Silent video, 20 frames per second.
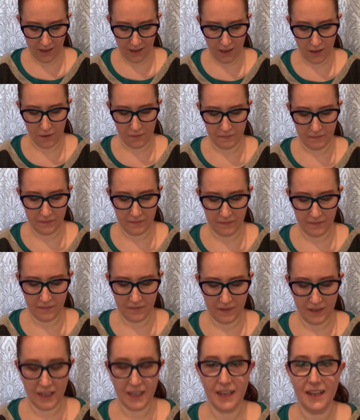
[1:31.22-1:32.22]
Oh.
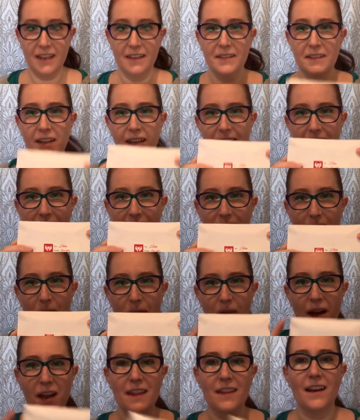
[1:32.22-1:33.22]
It says,
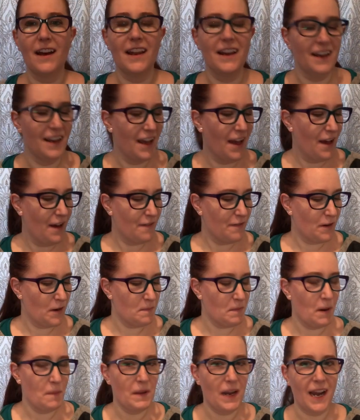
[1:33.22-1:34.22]
oh, I thought for a
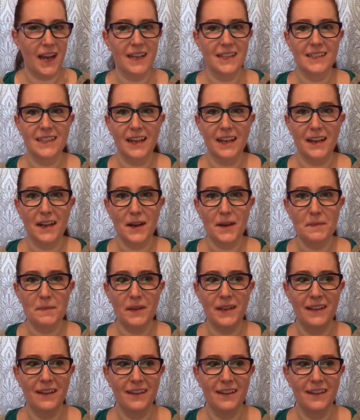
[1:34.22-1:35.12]
moment I said, oh